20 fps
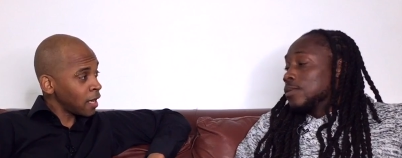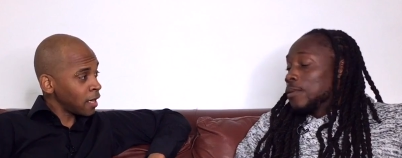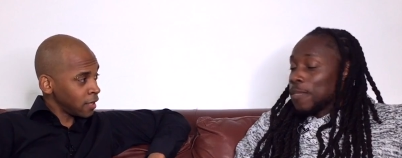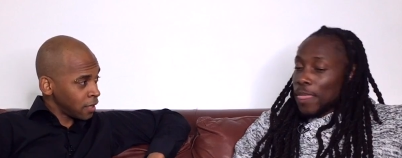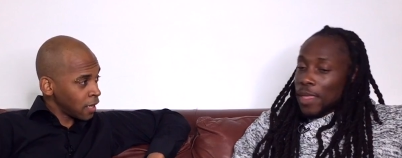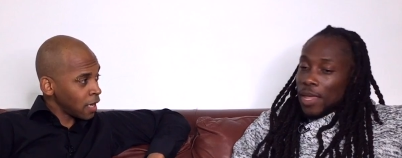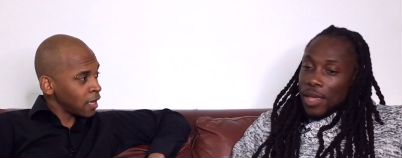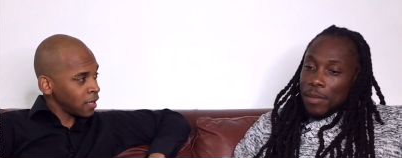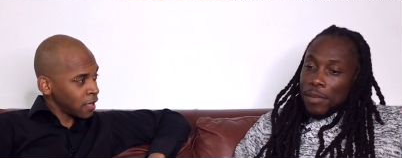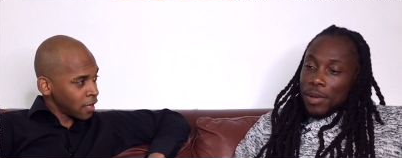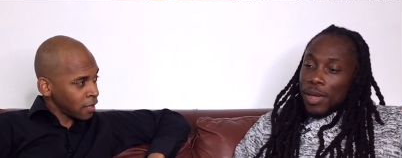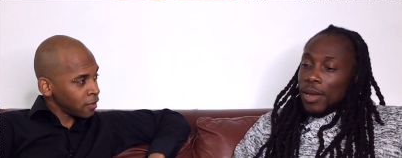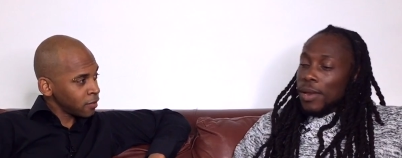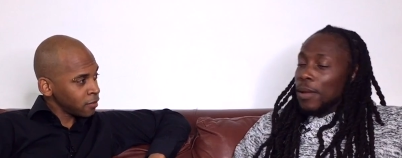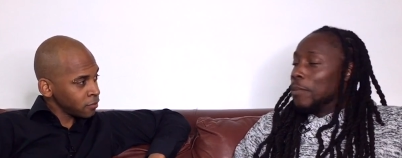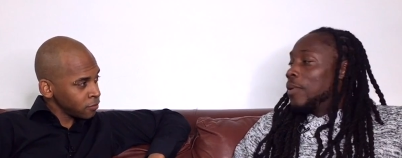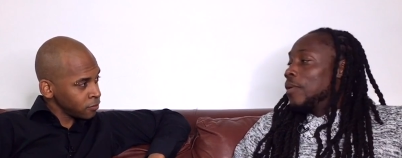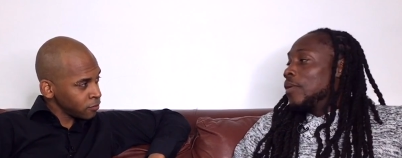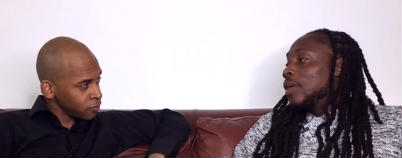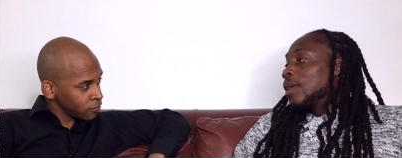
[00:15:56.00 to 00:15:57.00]
Speaker 1: Yeah, yeah, because the
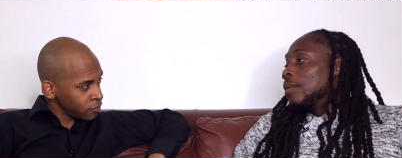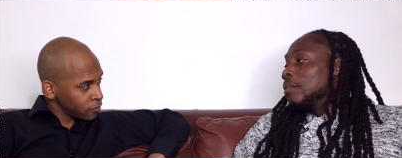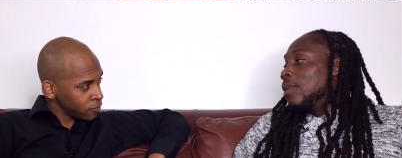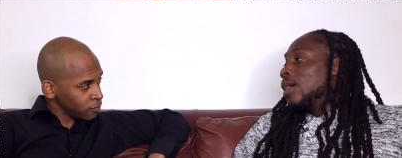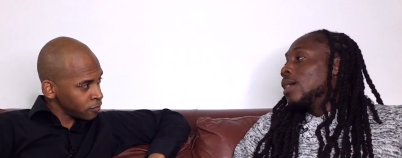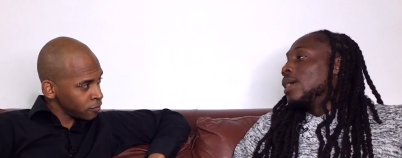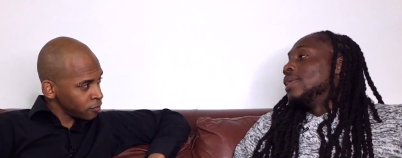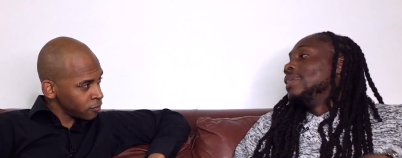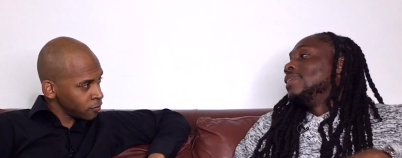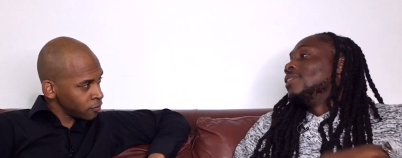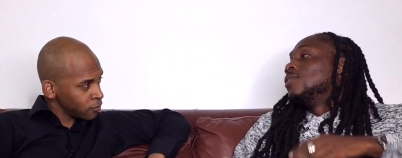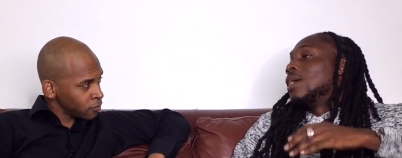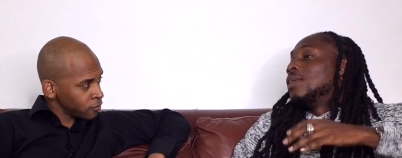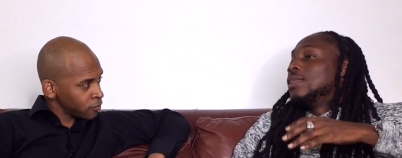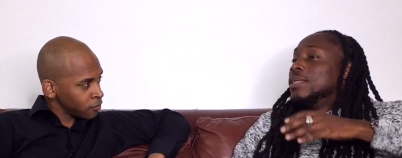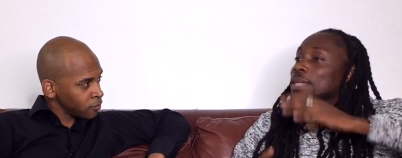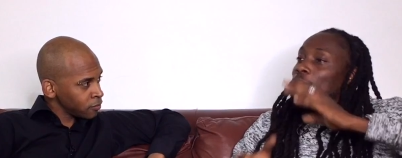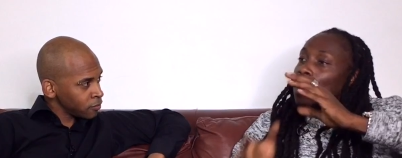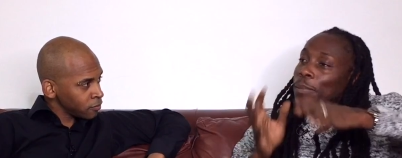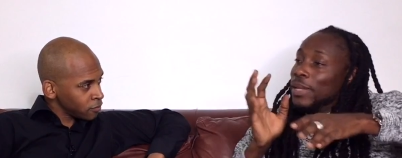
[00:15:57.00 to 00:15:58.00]
American market is trying to
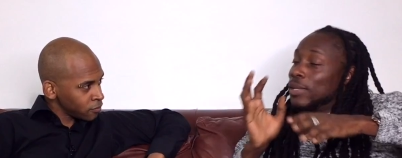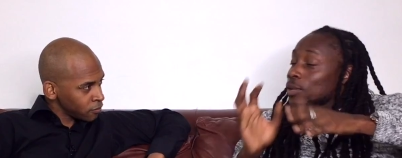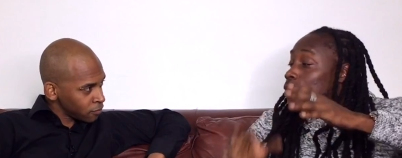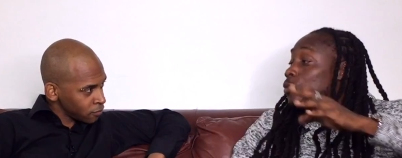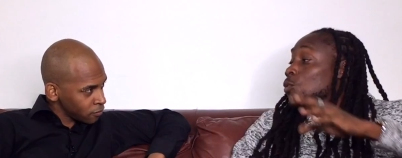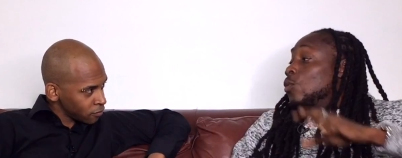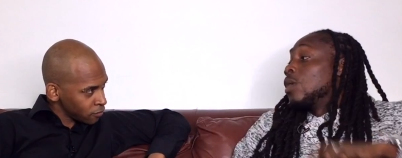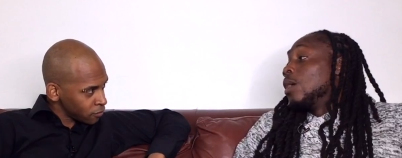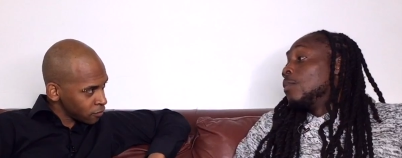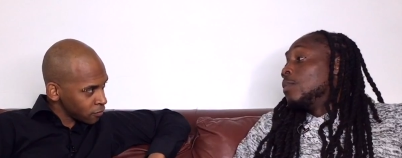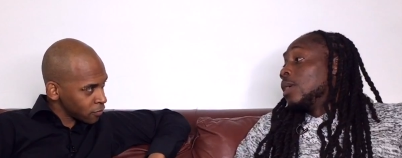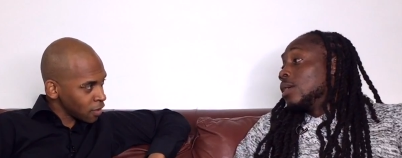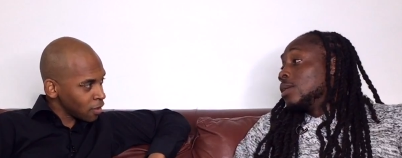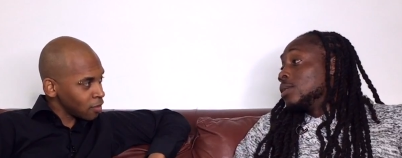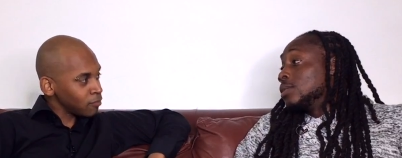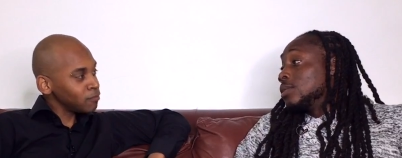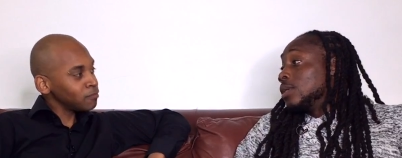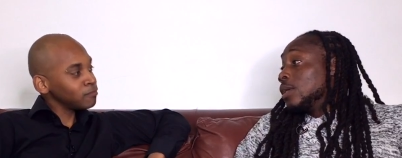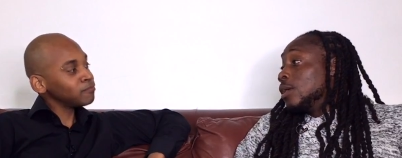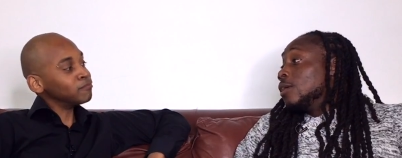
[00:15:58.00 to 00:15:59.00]
tap into soca
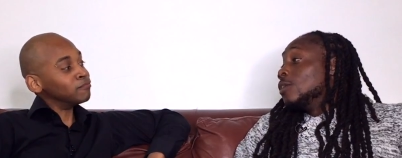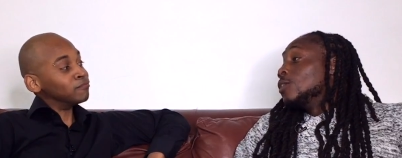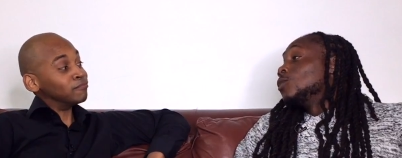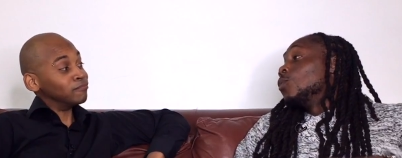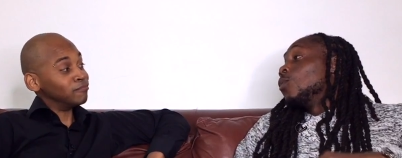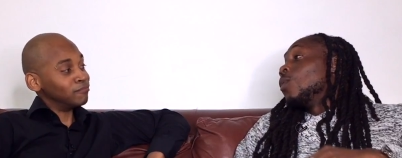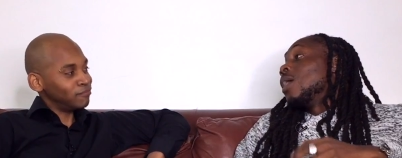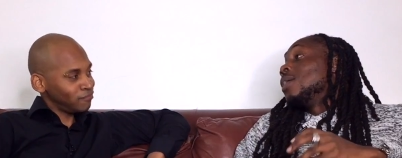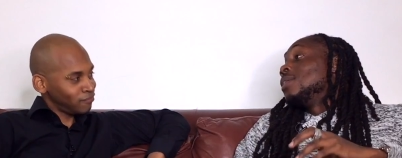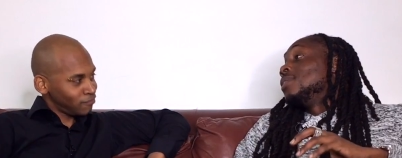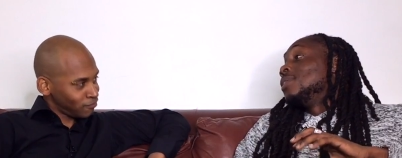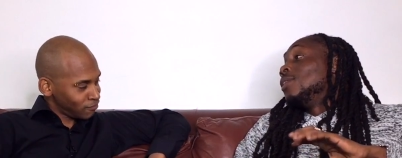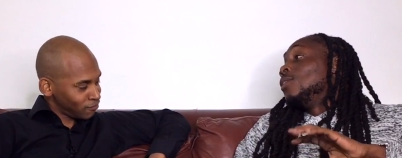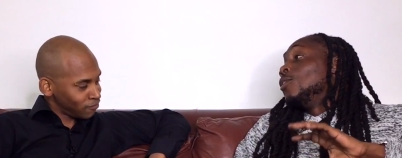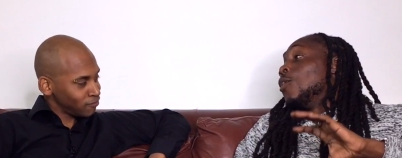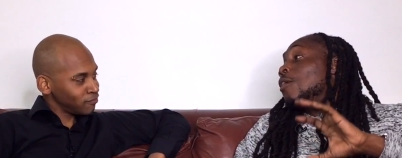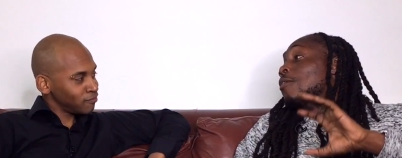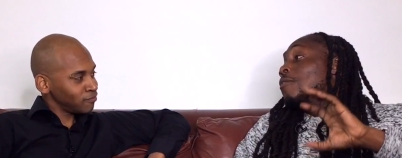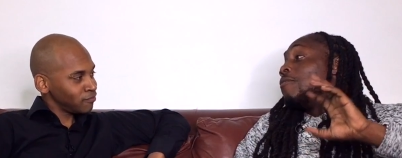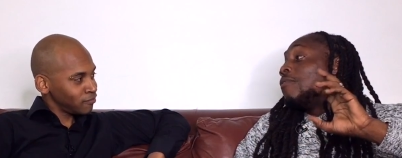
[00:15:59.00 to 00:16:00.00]
because mm. soca is a
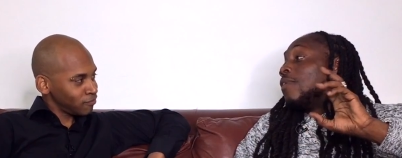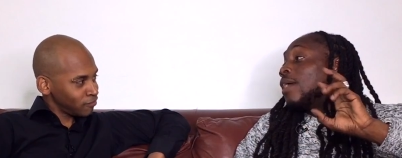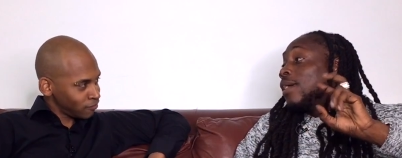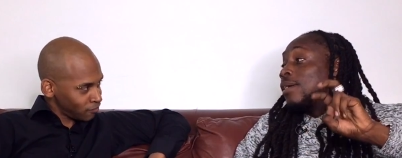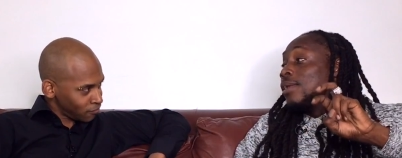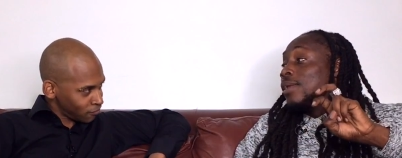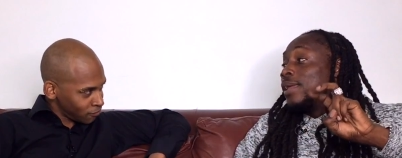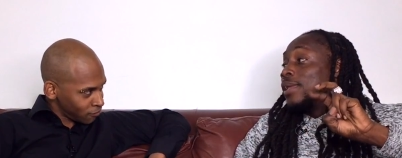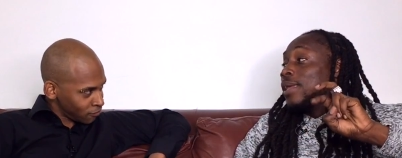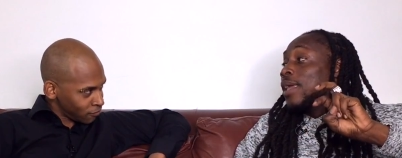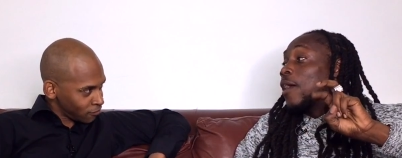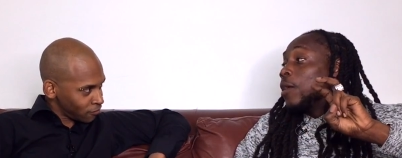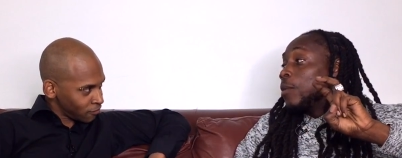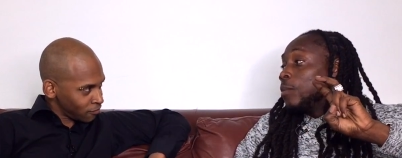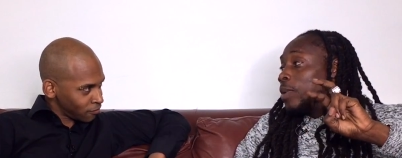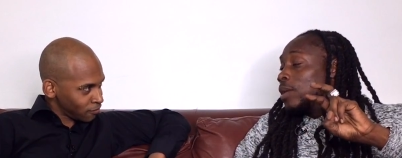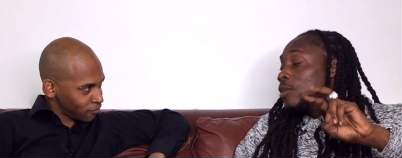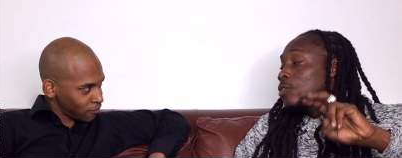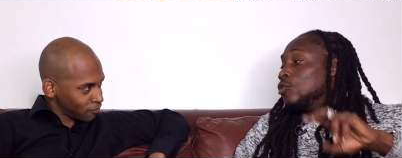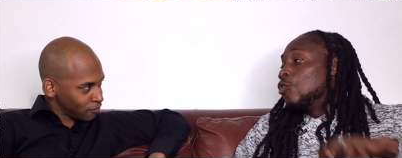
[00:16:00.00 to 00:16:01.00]
non-violent
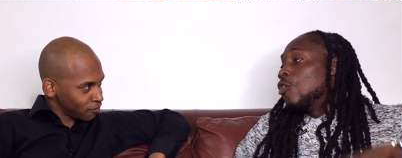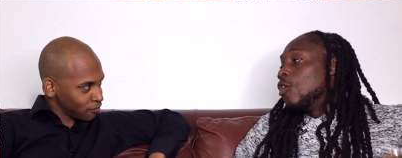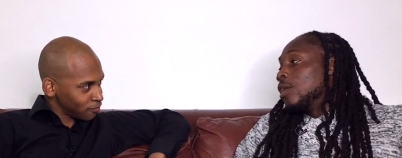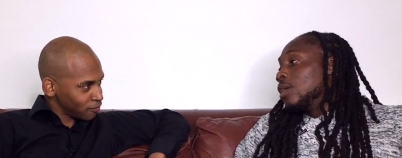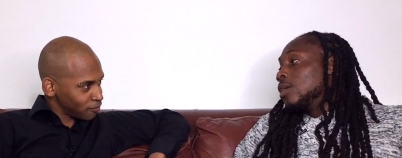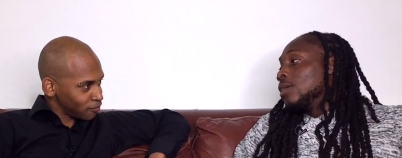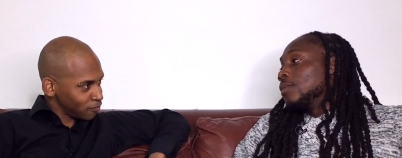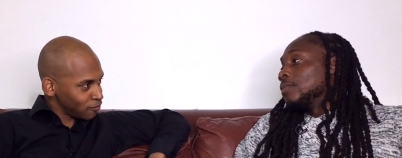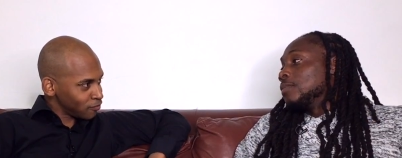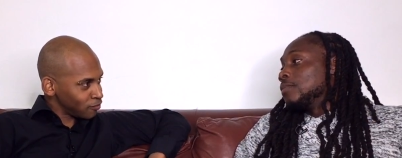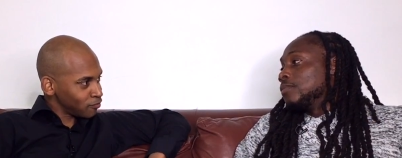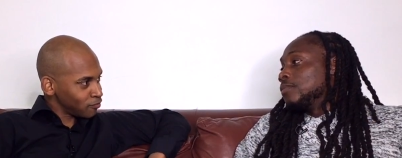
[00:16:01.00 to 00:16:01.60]
Caribbean genre.